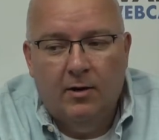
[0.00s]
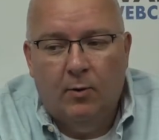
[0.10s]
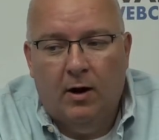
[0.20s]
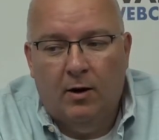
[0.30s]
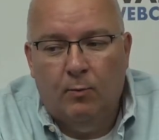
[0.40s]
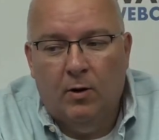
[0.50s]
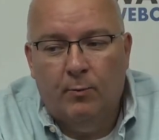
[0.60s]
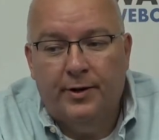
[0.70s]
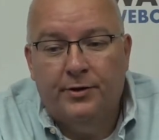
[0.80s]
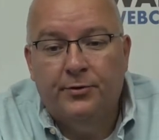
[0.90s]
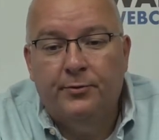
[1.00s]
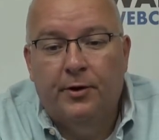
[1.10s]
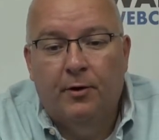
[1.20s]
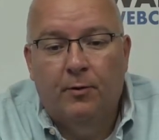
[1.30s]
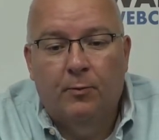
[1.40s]
uh, what we do
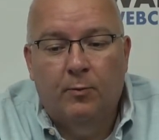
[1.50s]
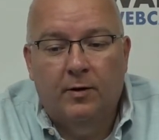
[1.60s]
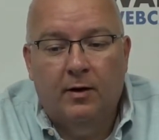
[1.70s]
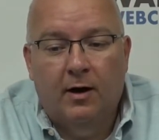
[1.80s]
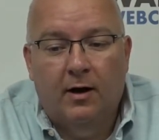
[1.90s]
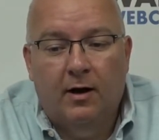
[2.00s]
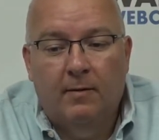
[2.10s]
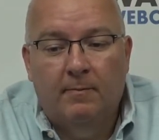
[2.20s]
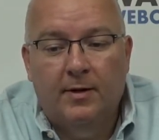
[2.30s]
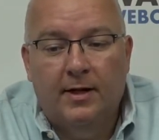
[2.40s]
know um,